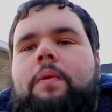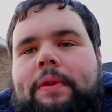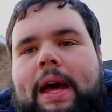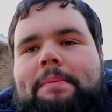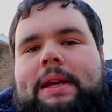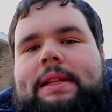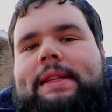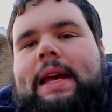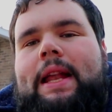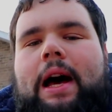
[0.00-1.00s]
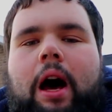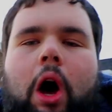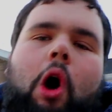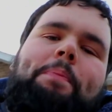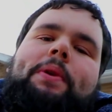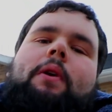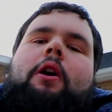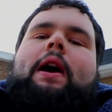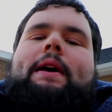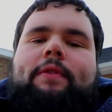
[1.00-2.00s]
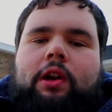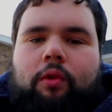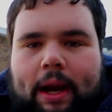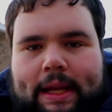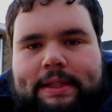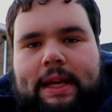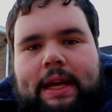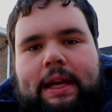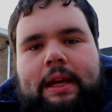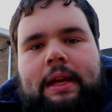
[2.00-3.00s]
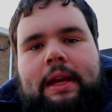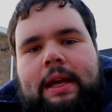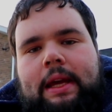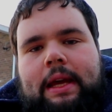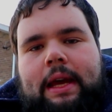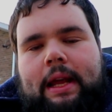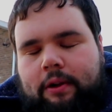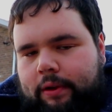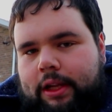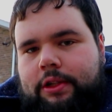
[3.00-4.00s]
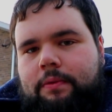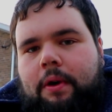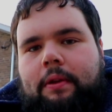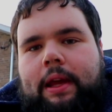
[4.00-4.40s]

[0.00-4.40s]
With that being said, I hope you all have a great day, and I'll catch you all